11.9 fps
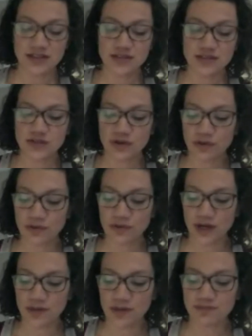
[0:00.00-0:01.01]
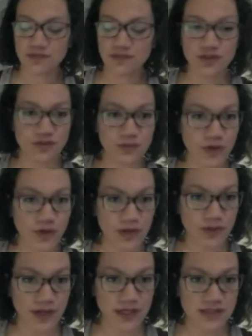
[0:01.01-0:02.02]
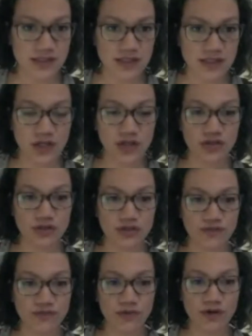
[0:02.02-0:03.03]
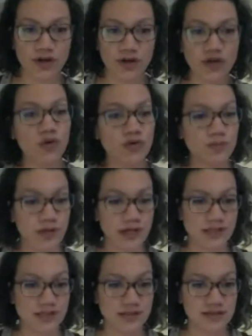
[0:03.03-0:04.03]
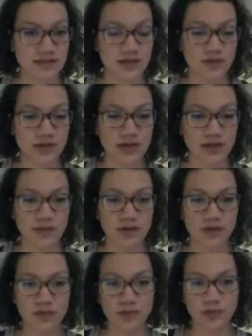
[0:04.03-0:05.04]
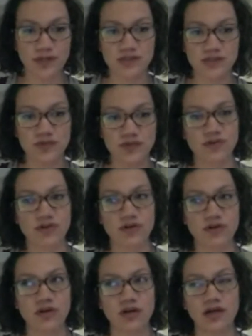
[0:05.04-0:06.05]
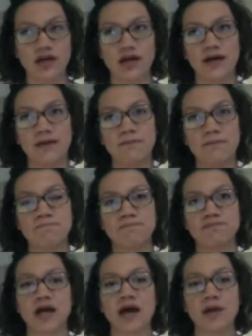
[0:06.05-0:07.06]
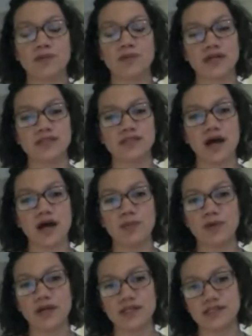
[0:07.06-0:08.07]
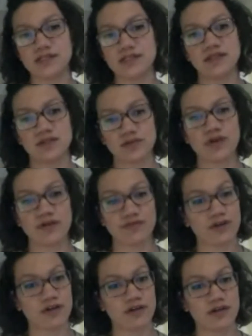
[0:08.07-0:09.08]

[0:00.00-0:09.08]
So look for bright whites. Look for cold press. I recommend cold press over hot press. Hot press is a little rougher.